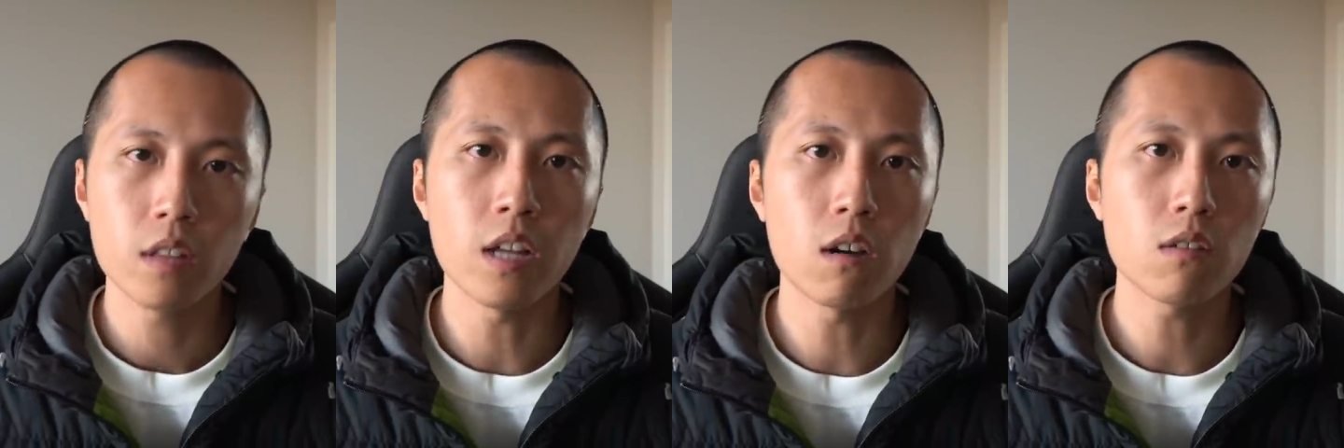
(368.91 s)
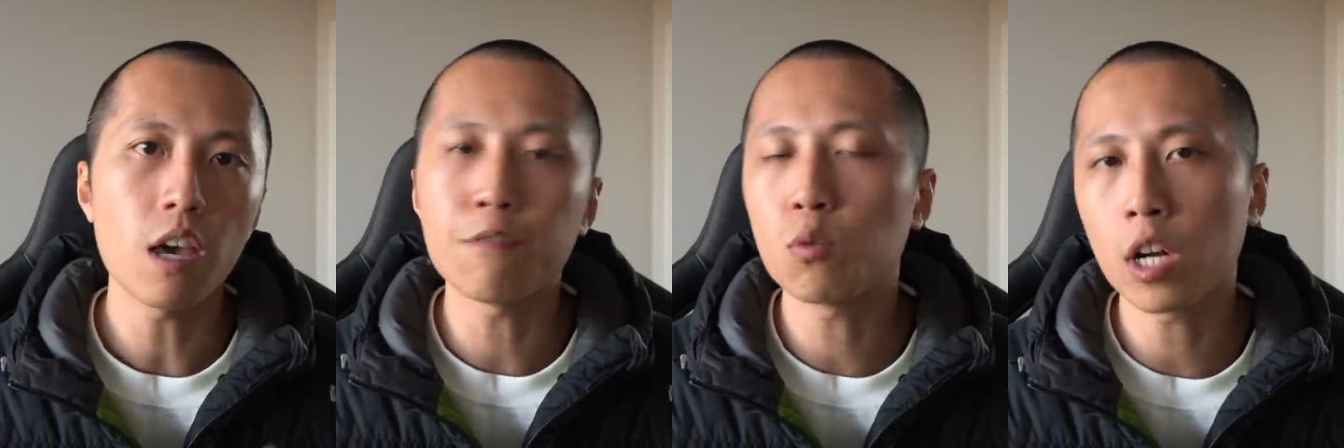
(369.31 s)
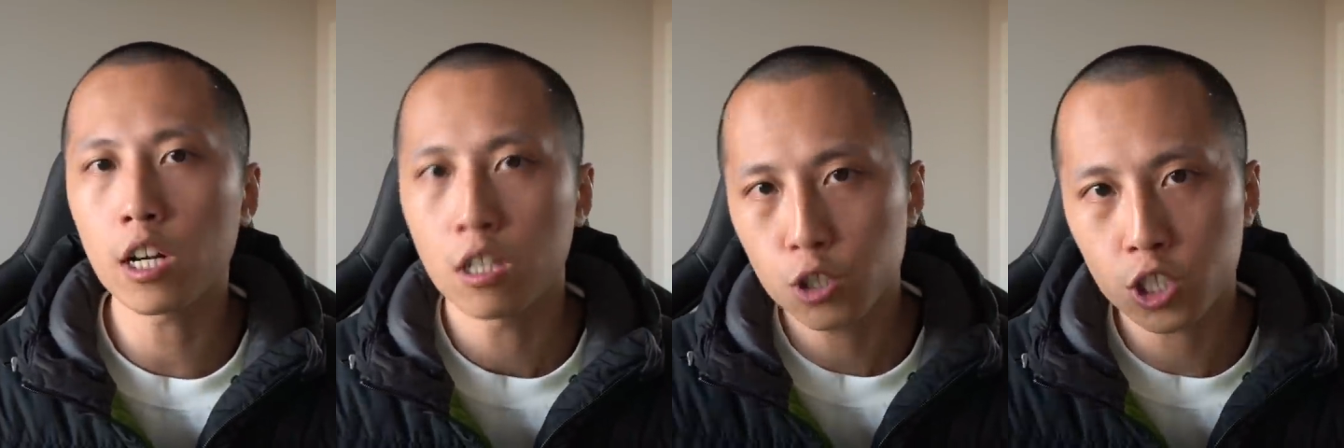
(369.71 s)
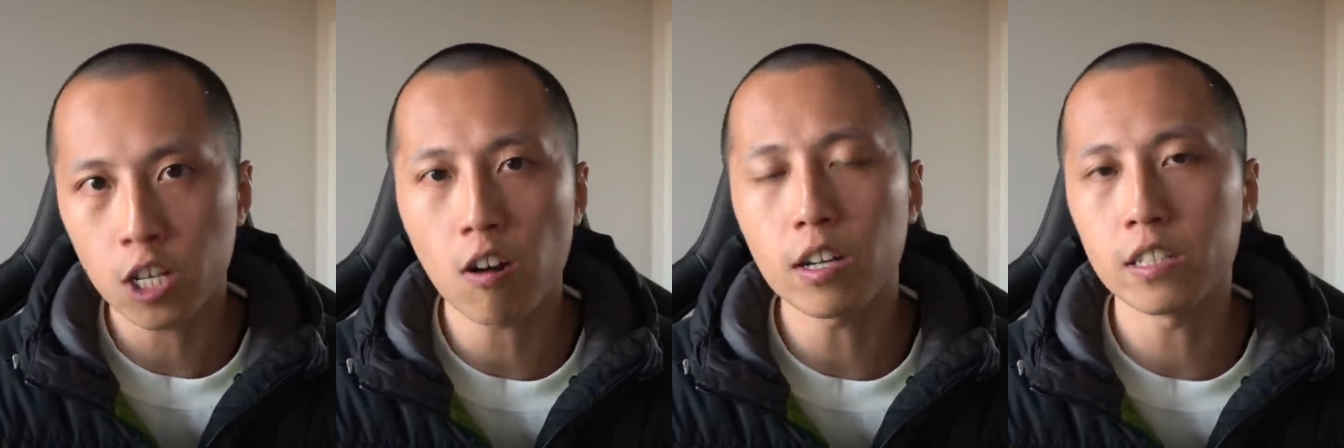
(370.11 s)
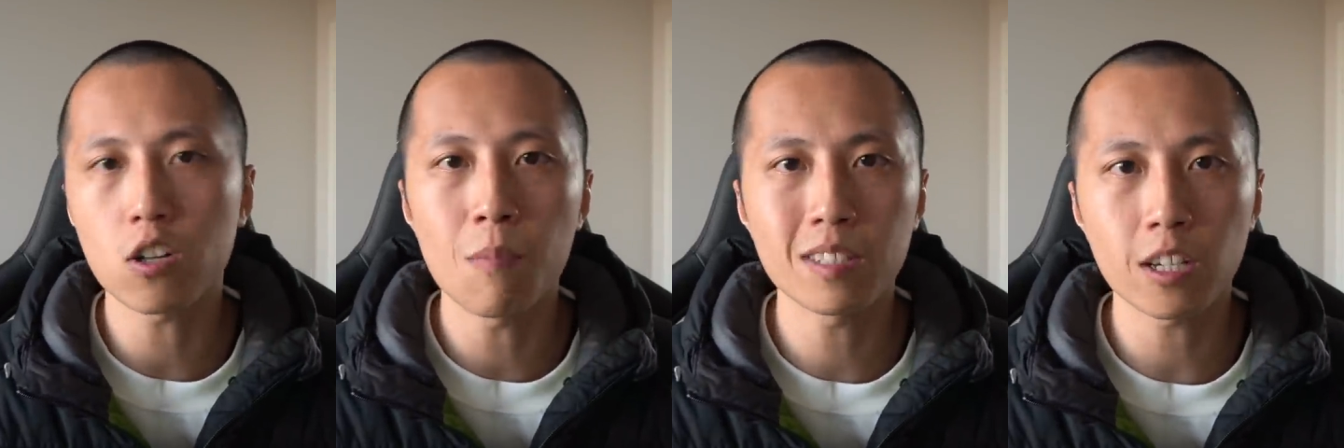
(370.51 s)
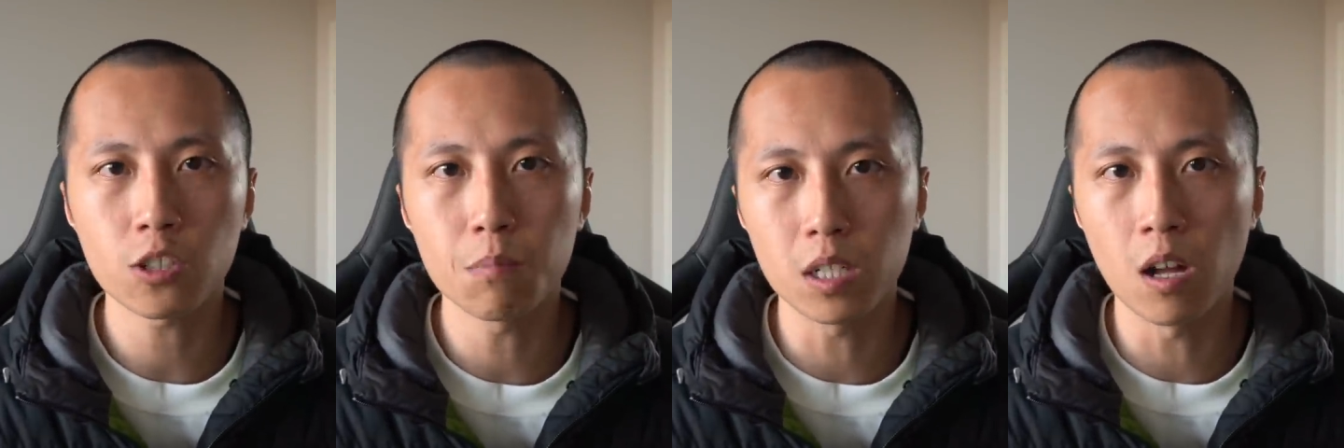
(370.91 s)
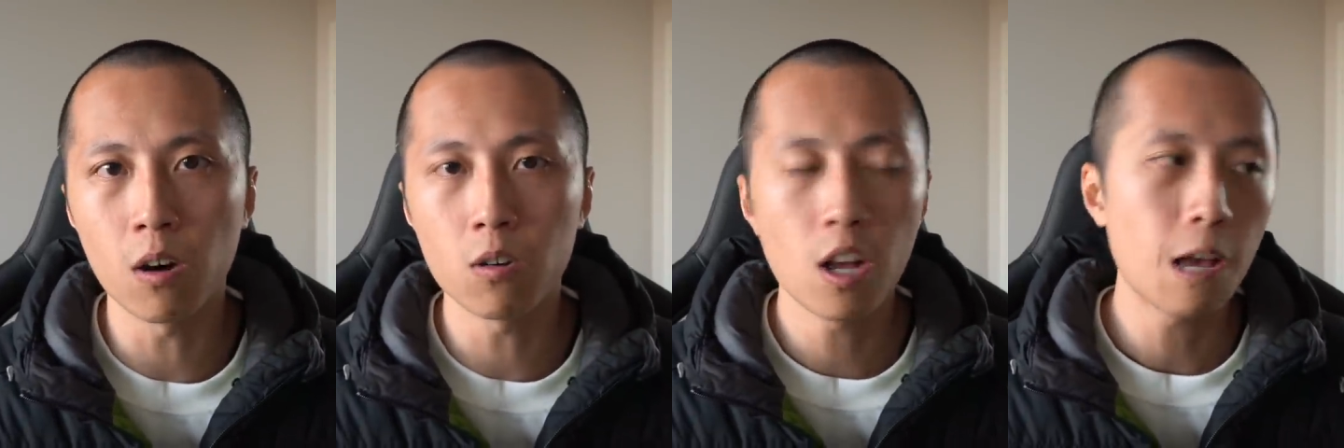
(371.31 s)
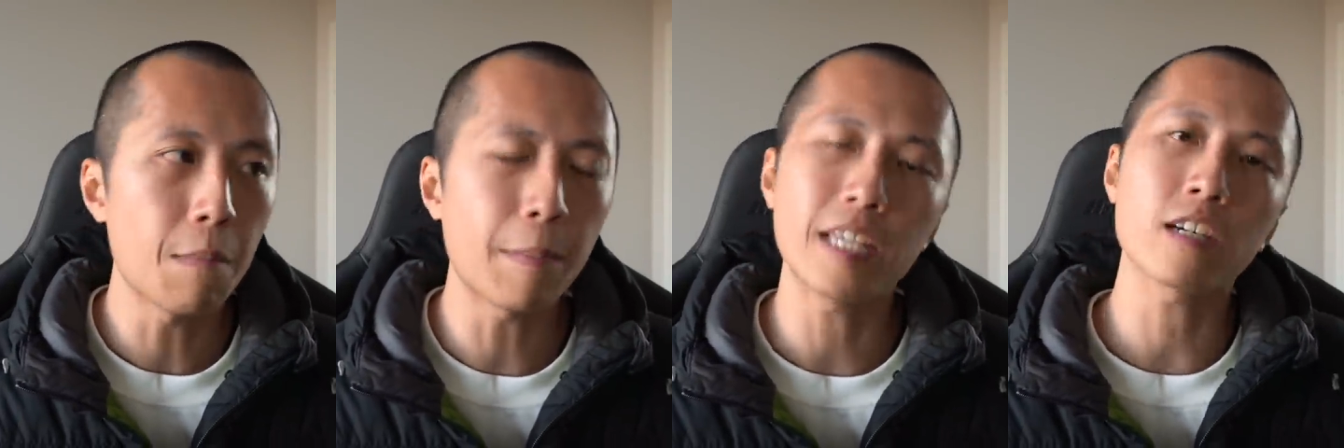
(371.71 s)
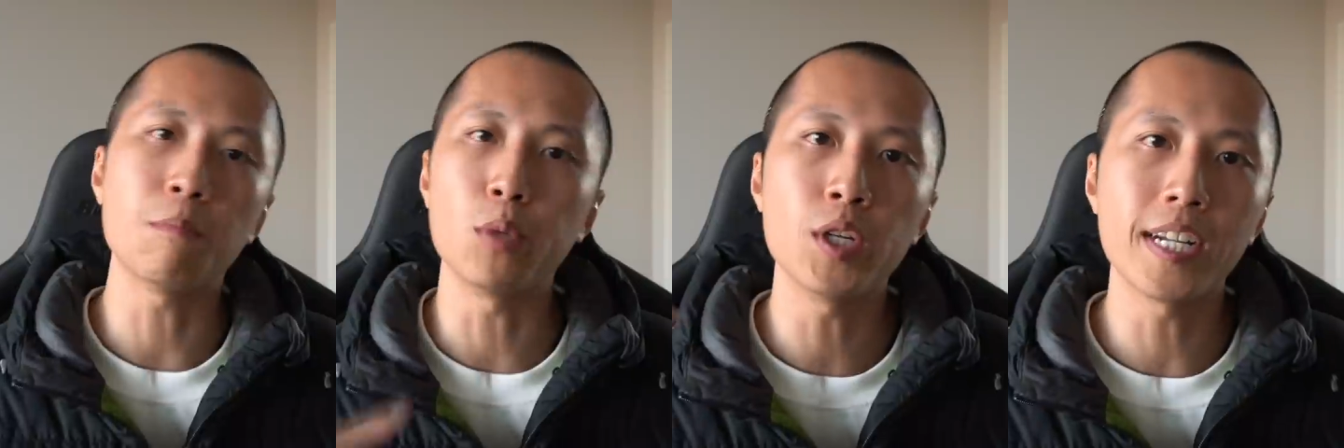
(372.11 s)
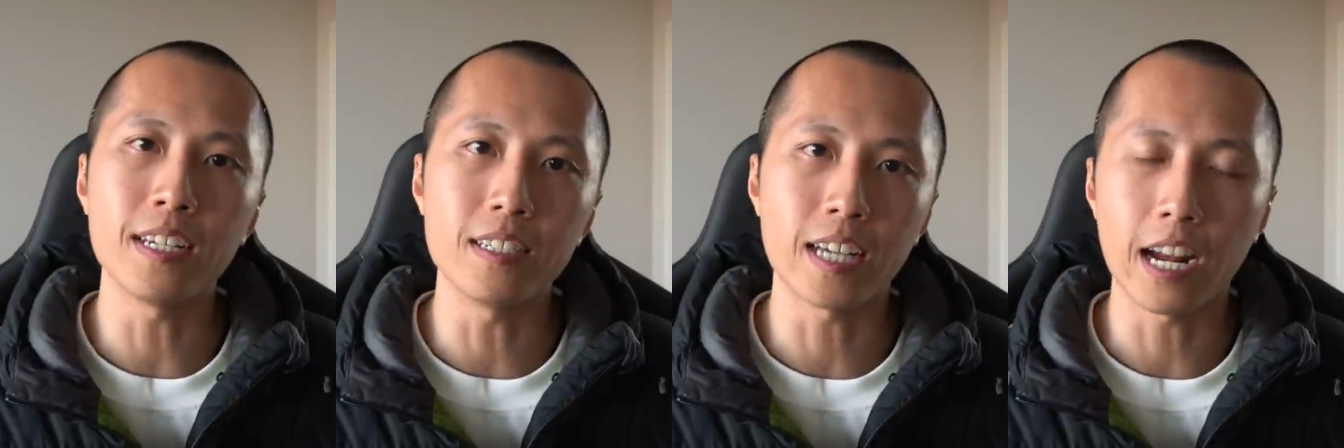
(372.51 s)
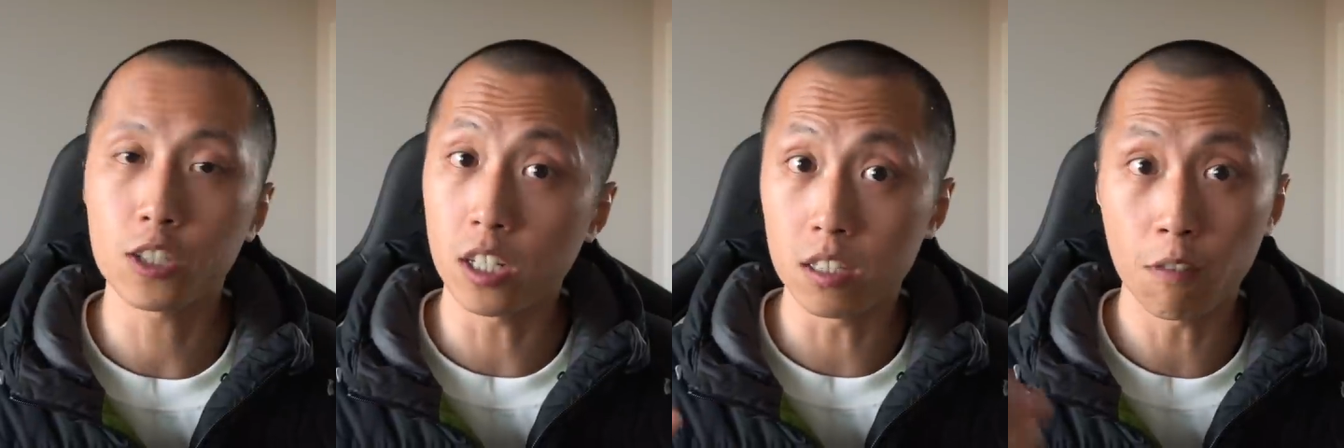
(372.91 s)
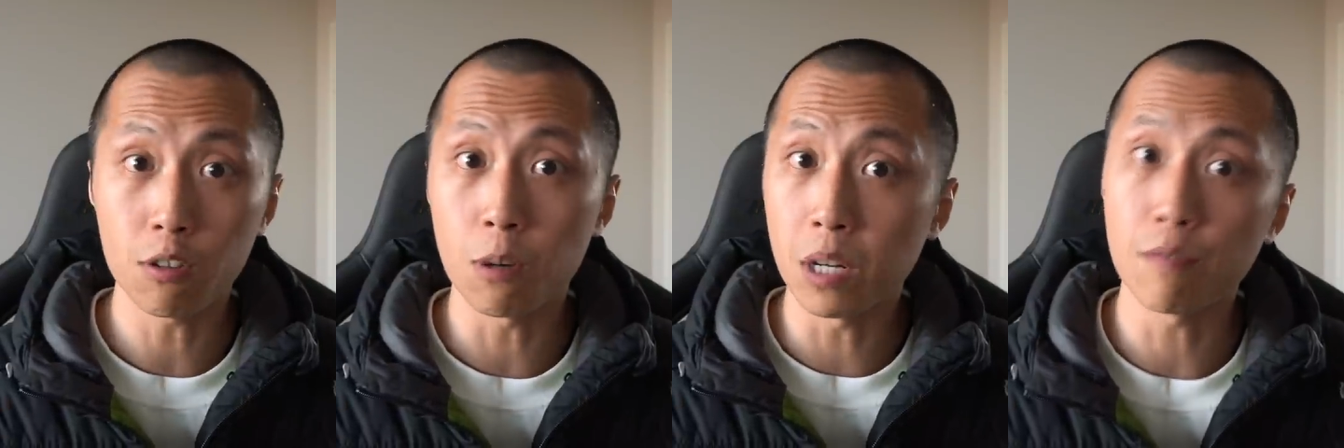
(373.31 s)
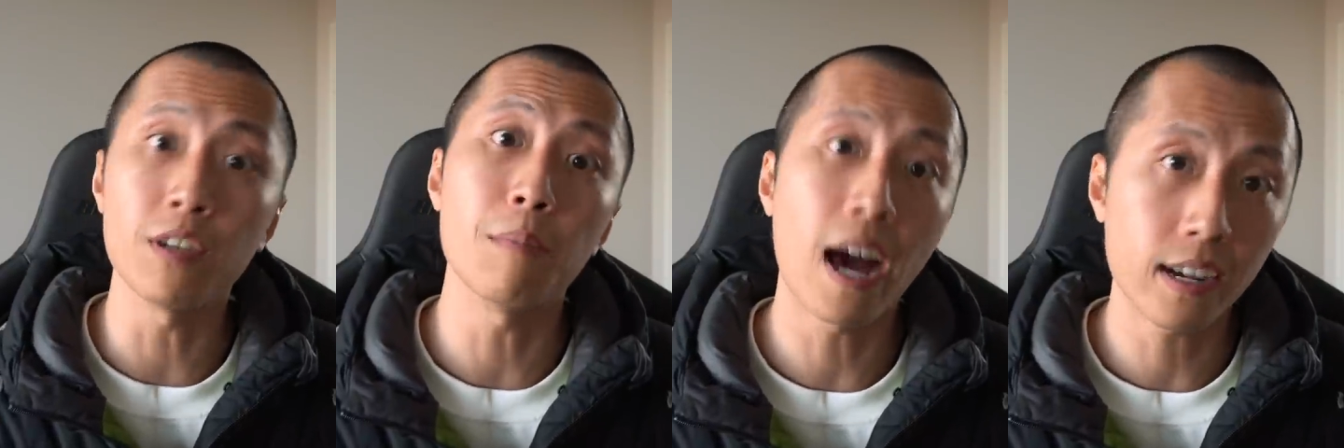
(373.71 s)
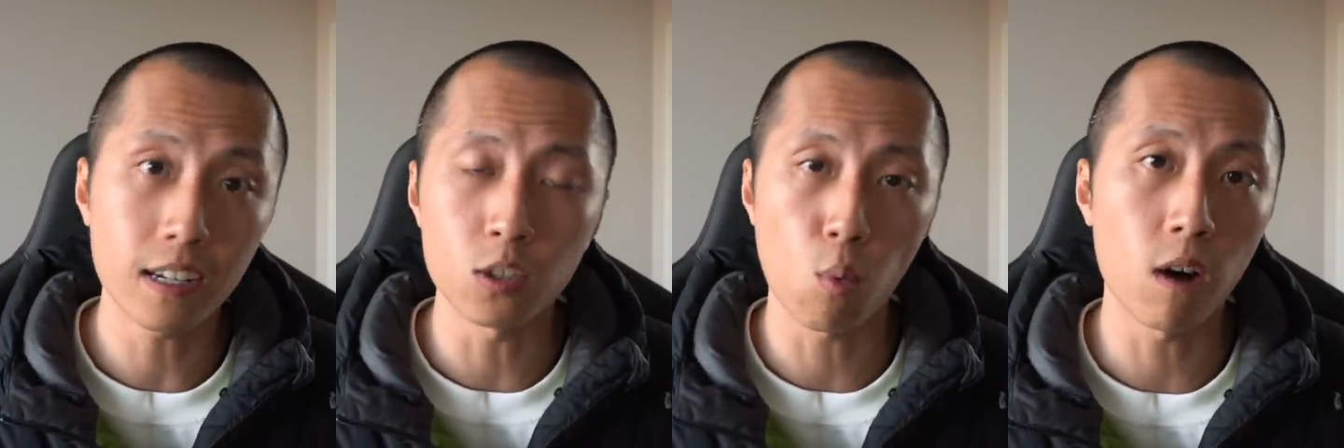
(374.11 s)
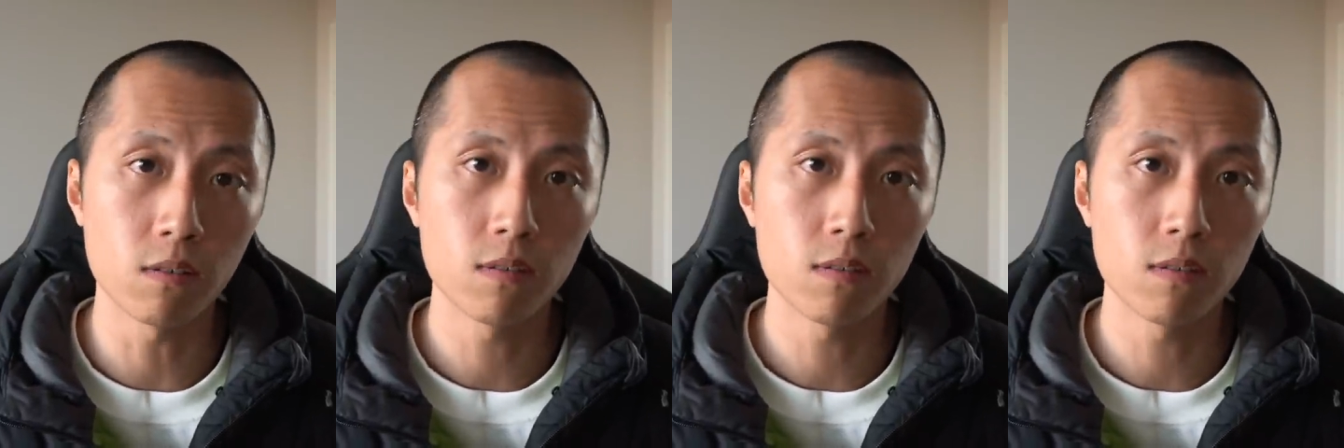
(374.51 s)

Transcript: Now, if you wanna share it in the comment section below, maybe the community can actually give you a bit of feedback as well.